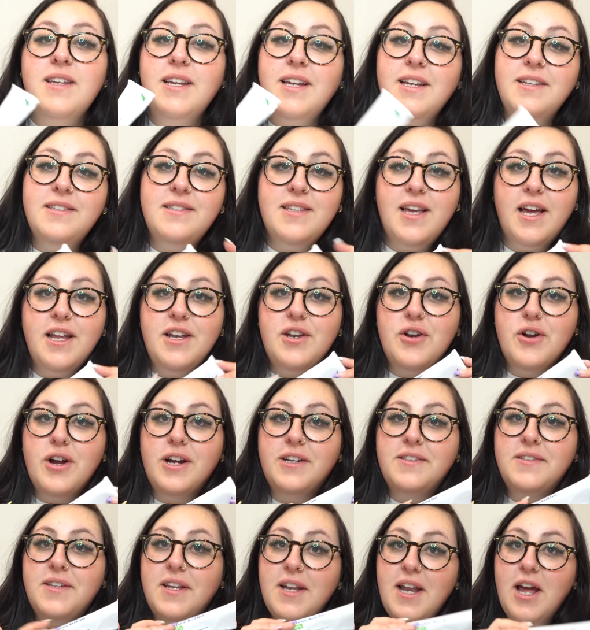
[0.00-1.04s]
like I said,
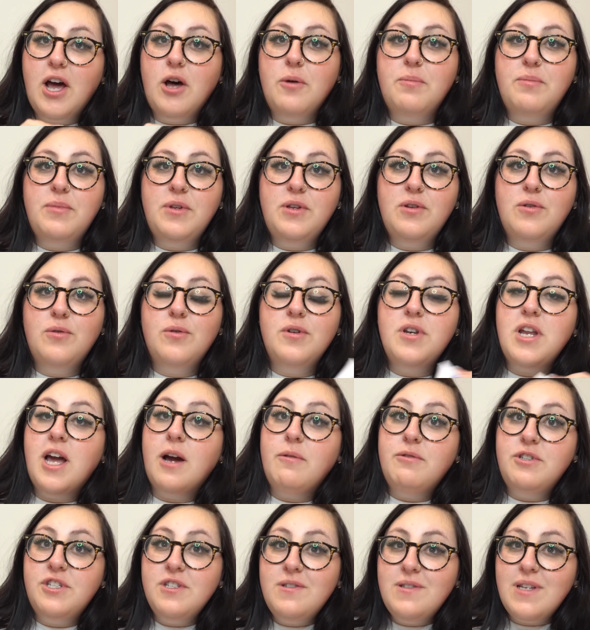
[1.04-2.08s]
Nurix can help you
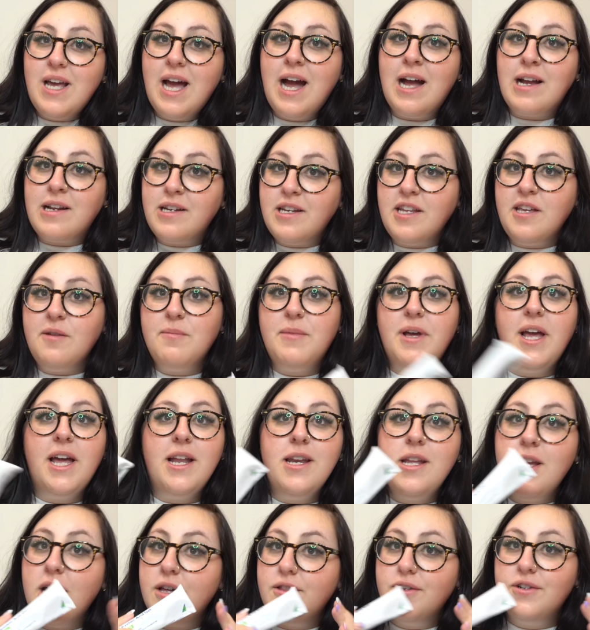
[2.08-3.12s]
not with just acne, but
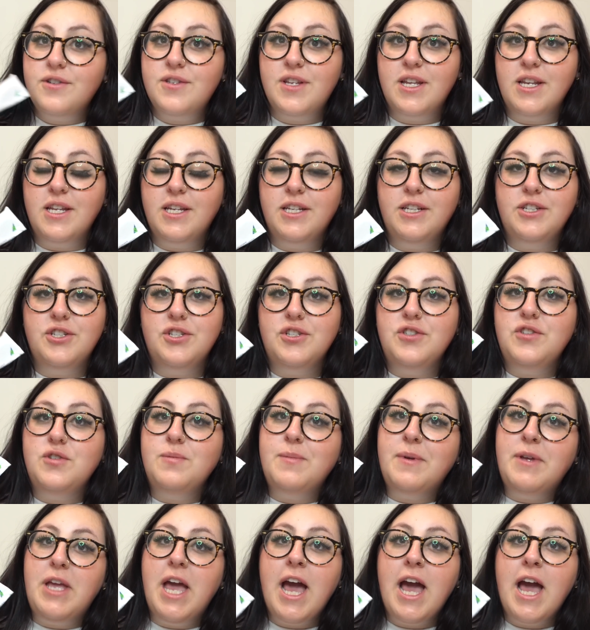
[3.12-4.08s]
any other skin conditions you may